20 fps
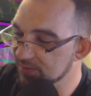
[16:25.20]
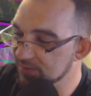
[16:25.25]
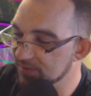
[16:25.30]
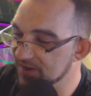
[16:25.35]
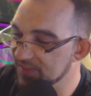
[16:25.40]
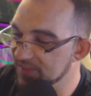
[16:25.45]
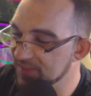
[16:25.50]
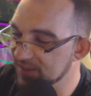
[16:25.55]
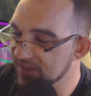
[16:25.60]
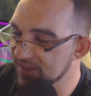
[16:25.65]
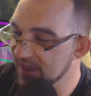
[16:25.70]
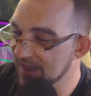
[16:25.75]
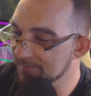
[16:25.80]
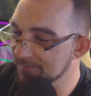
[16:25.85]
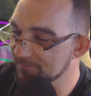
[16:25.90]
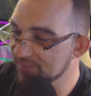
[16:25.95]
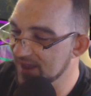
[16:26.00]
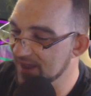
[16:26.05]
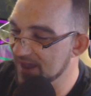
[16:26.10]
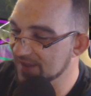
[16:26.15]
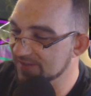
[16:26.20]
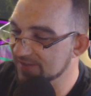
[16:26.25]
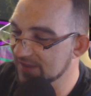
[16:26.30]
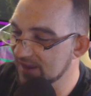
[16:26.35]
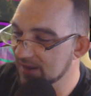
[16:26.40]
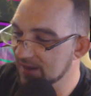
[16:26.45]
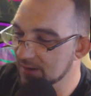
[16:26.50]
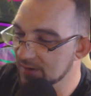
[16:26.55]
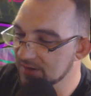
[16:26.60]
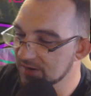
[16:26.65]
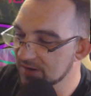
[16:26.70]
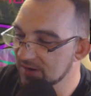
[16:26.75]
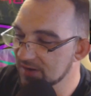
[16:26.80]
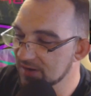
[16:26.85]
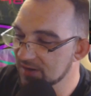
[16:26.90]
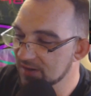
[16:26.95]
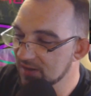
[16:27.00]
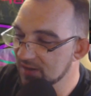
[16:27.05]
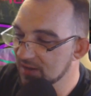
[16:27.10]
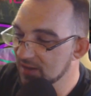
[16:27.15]
thread the cap back down,
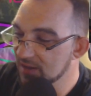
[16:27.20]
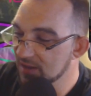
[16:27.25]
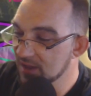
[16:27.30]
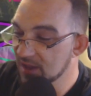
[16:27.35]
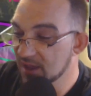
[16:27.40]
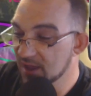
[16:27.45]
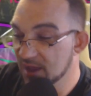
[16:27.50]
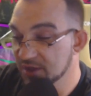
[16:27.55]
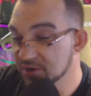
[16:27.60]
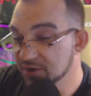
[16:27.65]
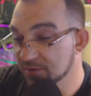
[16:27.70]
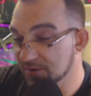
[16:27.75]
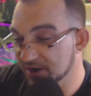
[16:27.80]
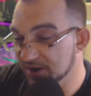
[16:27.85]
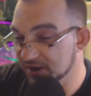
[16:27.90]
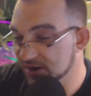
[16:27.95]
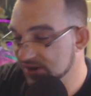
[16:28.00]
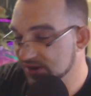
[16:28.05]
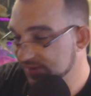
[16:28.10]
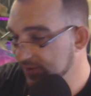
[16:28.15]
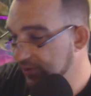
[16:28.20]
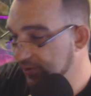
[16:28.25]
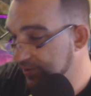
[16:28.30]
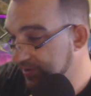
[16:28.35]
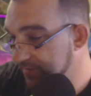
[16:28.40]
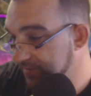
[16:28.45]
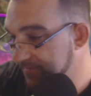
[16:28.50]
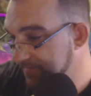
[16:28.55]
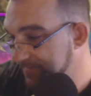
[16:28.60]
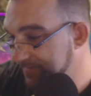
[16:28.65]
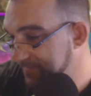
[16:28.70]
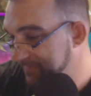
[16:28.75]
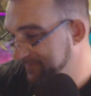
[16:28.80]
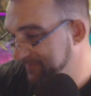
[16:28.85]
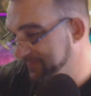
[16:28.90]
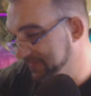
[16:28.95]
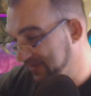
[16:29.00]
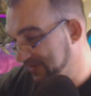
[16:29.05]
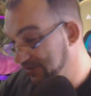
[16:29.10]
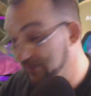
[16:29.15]
and you're ready to smoke.
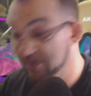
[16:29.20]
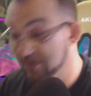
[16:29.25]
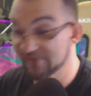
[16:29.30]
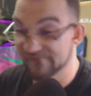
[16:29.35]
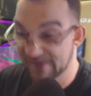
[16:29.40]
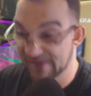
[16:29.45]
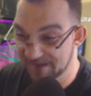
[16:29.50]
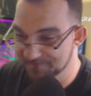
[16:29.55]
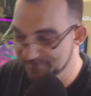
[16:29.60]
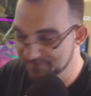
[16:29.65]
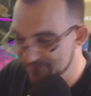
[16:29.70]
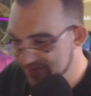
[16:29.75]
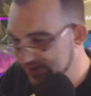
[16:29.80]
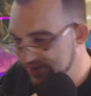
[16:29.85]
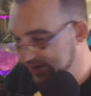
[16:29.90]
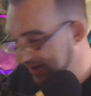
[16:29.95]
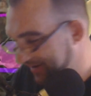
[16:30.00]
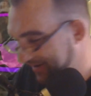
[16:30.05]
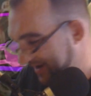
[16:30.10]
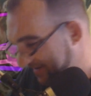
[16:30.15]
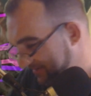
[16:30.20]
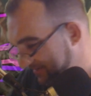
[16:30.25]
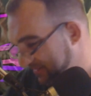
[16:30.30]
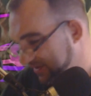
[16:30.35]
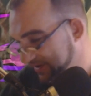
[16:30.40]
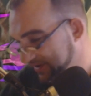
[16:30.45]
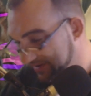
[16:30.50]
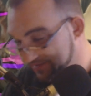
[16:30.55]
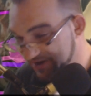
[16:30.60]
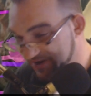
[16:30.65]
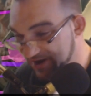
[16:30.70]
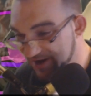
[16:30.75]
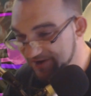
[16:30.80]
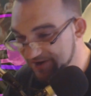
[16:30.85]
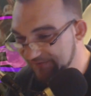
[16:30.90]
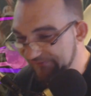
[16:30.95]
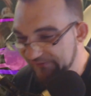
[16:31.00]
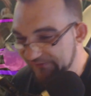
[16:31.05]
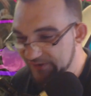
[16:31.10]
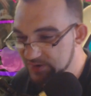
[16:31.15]
Or vape, sorry. Let me
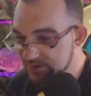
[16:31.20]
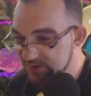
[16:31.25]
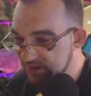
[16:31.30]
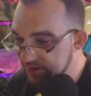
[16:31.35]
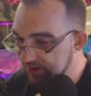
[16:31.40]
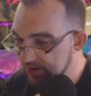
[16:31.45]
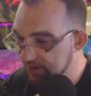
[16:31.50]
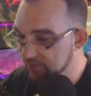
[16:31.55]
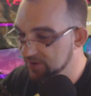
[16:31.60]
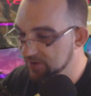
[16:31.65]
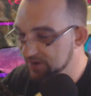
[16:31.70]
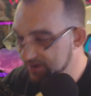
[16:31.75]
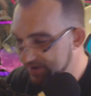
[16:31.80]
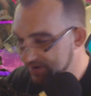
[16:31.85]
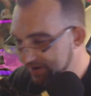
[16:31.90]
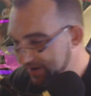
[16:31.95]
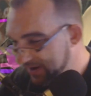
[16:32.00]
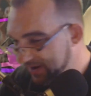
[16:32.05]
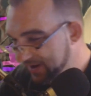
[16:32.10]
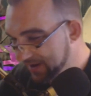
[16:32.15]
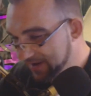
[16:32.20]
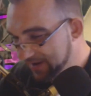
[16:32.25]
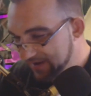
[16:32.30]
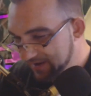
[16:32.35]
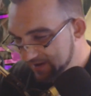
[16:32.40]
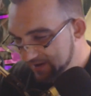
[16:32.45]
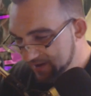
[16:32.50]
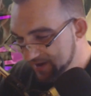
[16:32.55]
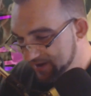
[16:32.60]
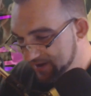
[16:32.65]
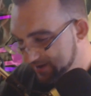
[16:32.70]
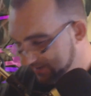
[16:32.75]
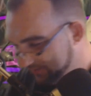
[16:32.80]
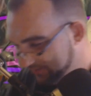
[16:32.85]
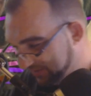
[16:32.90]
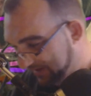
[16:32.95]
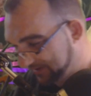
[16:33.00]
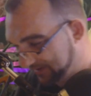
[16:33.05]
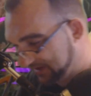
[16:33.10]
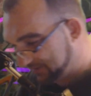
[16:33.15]
not confuse the two.
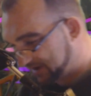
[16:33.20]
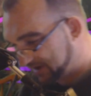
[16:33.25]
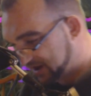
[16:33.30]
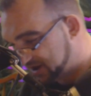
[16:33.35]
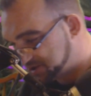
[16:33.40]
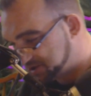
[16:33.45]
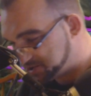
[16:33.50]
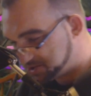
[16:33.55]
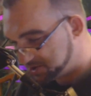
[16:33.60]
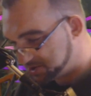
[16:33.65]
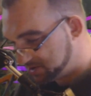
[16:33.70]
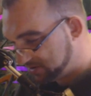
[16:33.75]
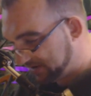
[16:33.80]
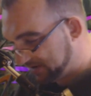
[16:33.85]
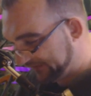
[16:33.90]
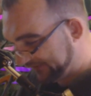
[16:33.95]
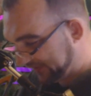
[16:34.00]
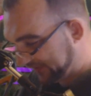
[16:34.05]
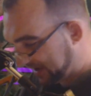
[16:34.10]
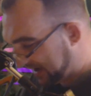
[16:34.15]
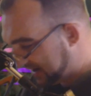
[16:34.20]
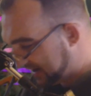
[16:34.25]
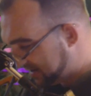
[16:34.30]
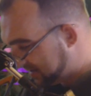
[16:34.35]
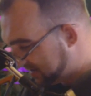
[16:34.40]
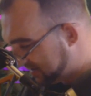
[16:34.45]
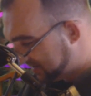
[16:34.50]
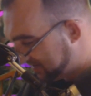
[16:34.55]
Probably get my head chewed off for that.